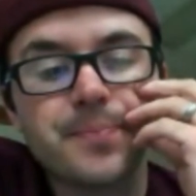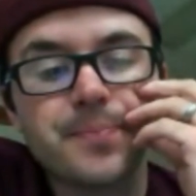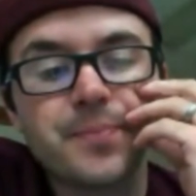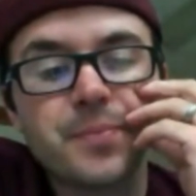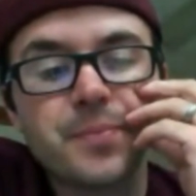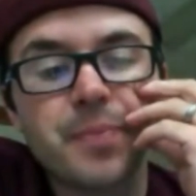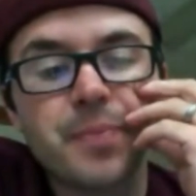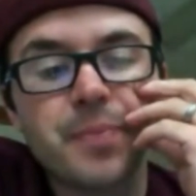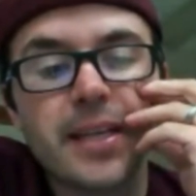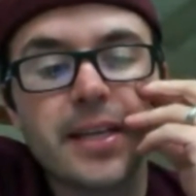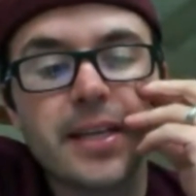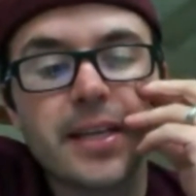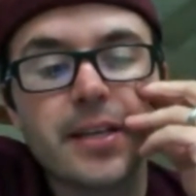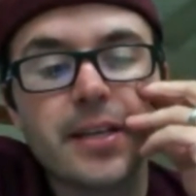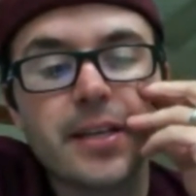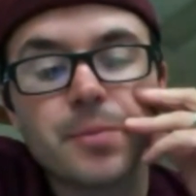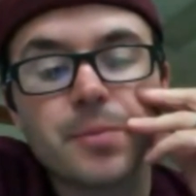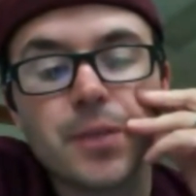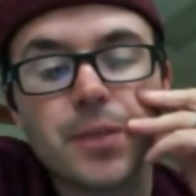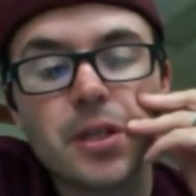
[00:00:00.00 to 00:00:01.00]
Penny
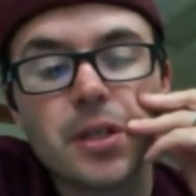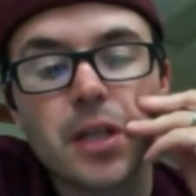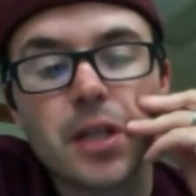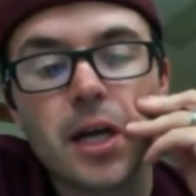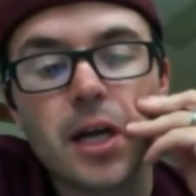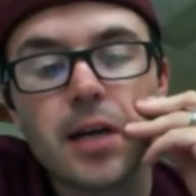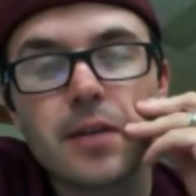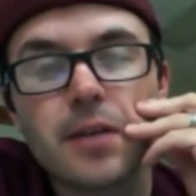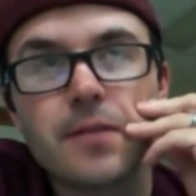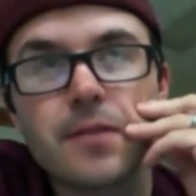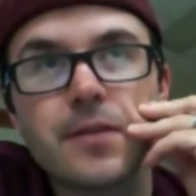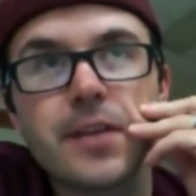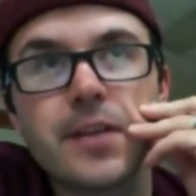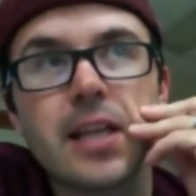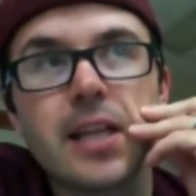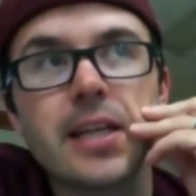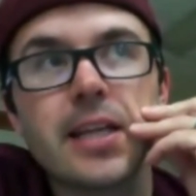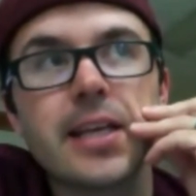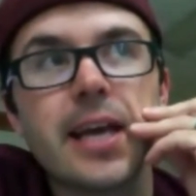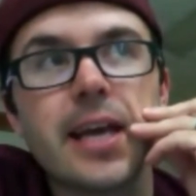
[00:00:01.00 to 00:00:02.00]
Kittle's Book Love,
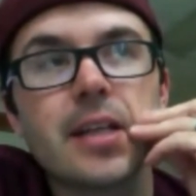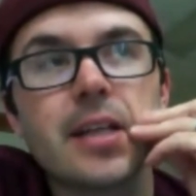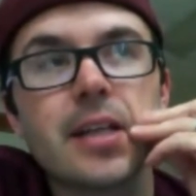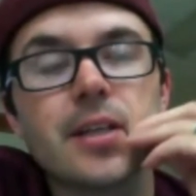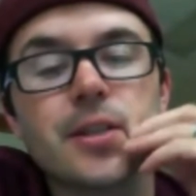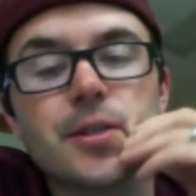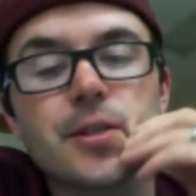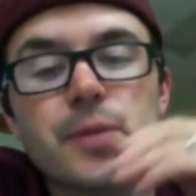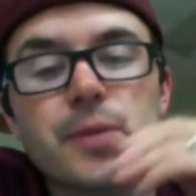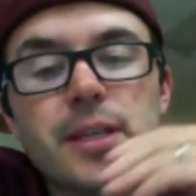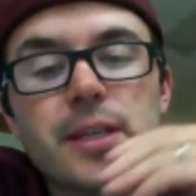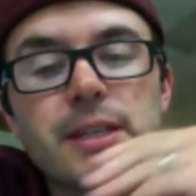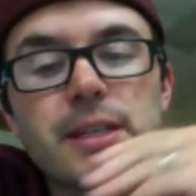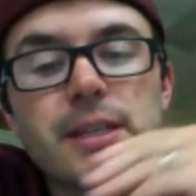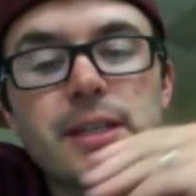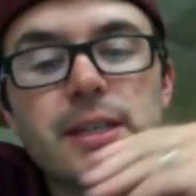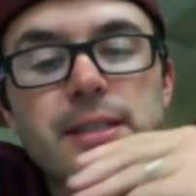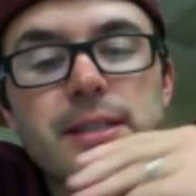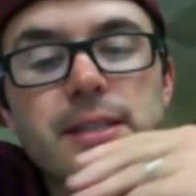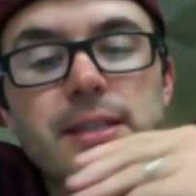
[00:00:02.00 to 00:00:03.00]
Kelly Gallagher's Read
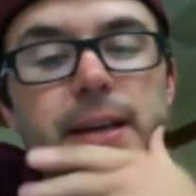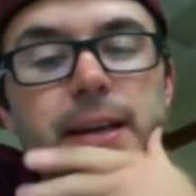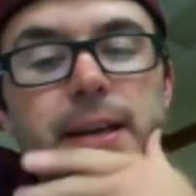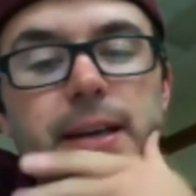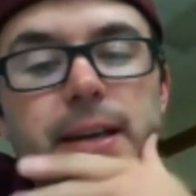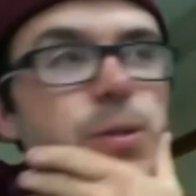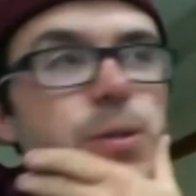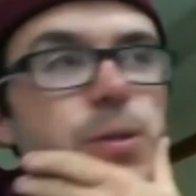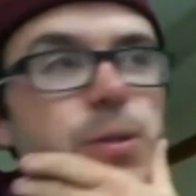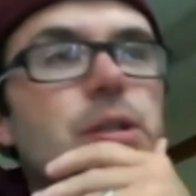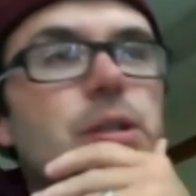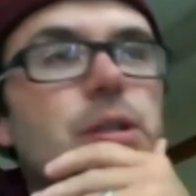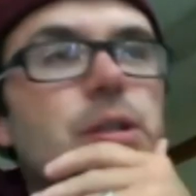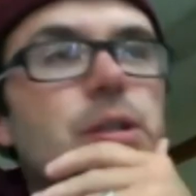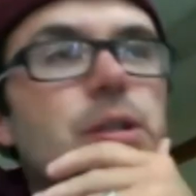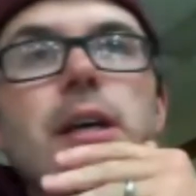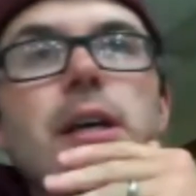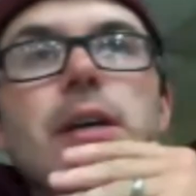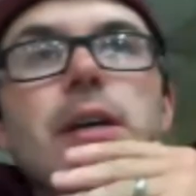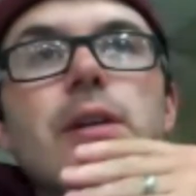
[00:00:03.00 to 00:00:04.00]
Aside. Those are,
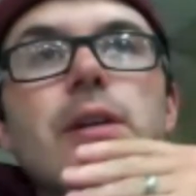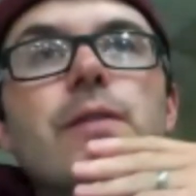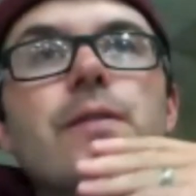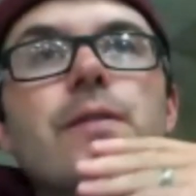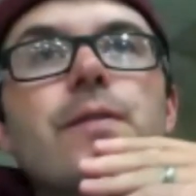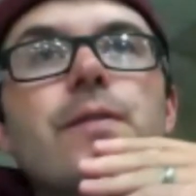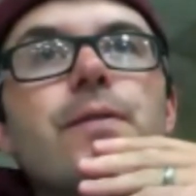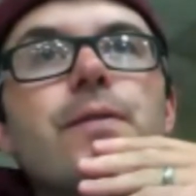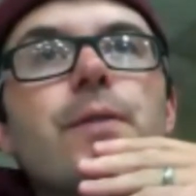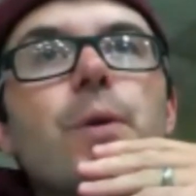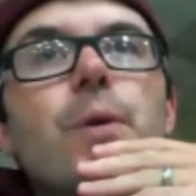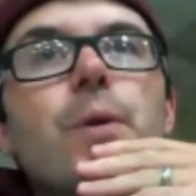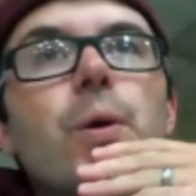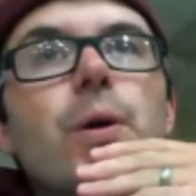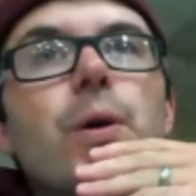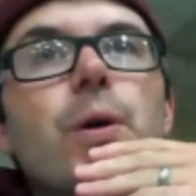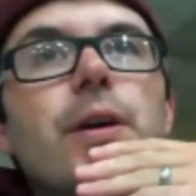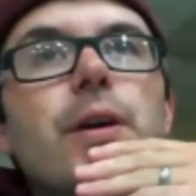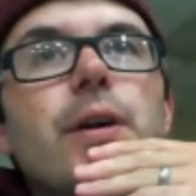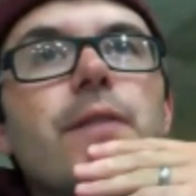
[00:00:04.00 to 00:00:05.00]

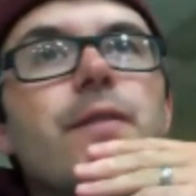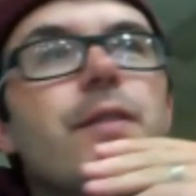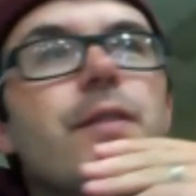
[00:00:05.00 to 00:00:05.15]
four or five